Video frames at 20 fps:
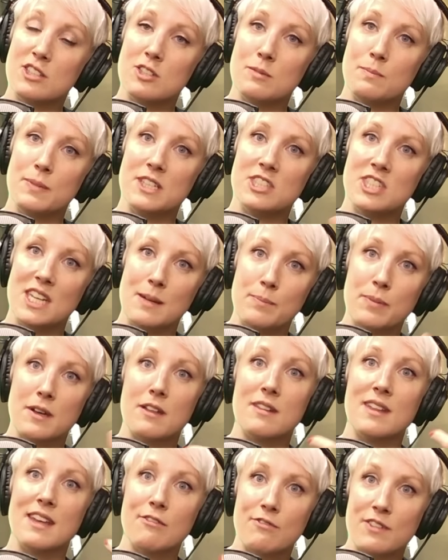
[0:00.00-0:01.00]
should be
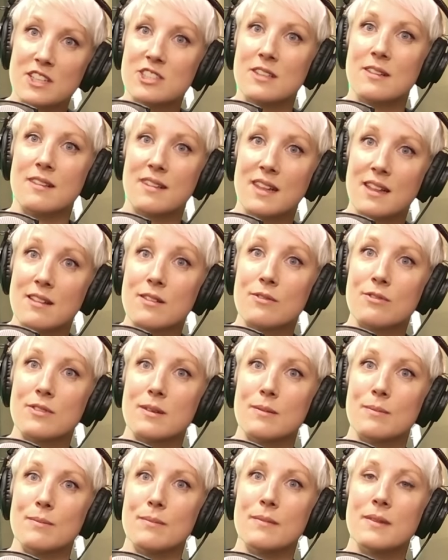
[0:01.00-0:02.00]
cheaper, the efficiencies of
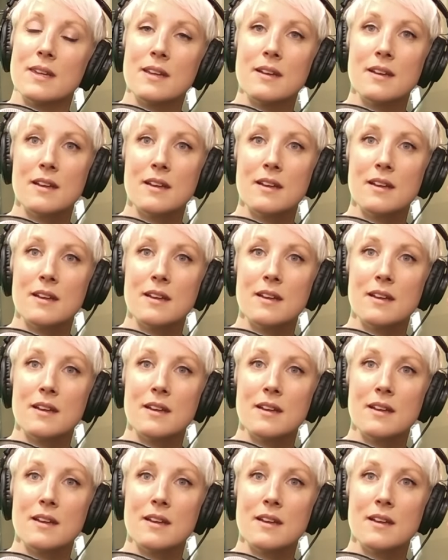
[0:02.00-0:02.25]
them,